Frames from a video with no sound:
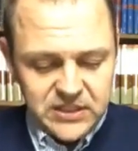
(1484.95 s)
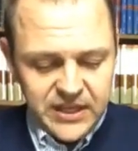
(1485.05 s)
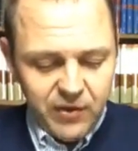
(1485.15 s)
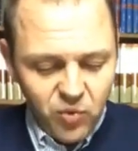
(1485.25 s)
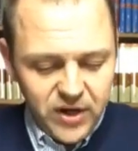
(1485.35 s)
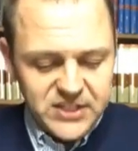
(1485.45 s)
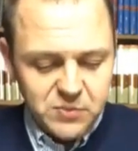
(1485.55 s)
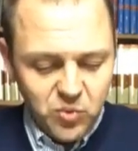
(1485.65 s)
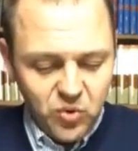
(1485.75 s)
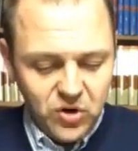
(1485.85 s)
And what is
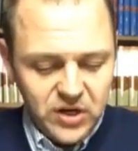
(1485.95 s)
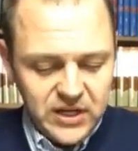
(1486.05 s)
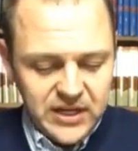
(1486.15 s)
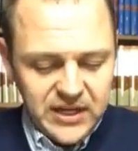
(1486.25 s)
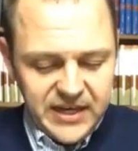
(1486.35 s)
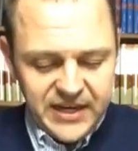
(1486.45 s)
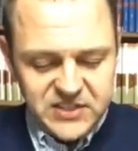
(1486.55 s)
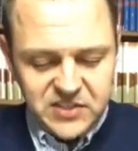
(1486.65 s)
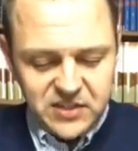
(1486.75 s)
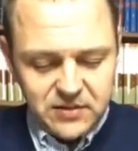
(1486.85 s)
more, it
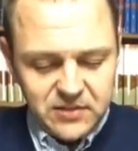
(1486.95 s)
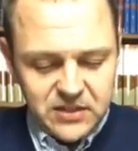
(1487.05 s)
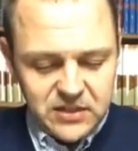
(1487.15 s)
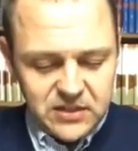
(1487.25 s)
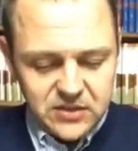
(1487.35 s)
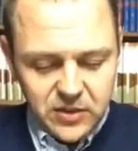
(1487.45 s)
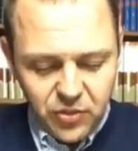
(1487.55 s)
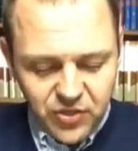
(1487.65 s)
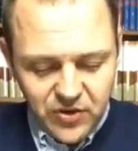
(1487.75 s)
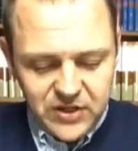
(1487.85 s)
is that the
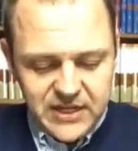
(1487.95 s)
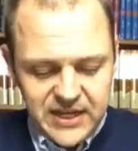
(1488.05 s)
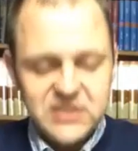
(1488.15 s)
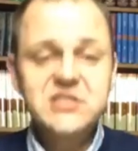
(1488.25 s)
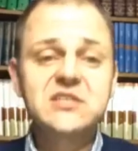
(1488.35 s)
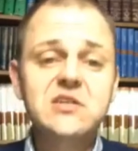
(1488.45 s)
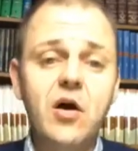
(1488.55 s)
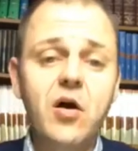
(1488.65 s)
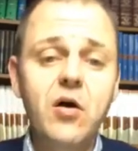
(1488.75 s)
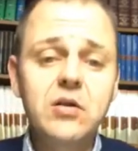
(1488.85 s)
third day since
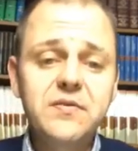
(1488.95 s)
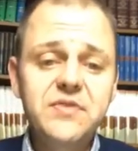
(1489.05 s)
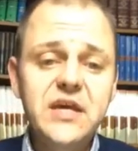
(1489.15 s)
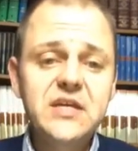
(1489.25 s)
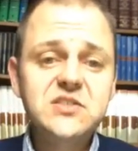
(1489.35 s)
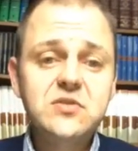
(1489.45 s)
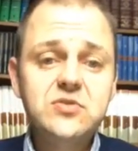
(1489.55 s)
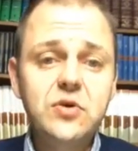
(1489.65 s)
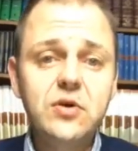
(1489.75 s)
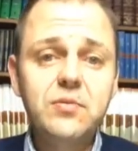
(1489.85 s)
all of this
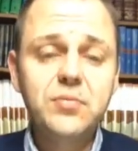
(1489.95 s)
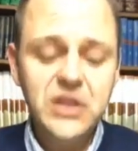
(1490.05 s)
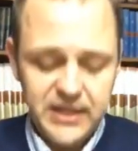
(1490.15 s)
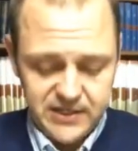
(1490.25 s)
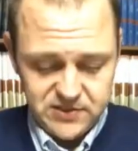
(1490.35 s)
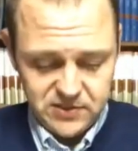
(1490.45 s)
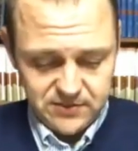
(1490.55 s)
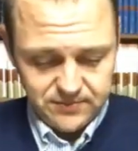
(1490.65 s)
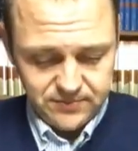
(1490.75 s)
took place.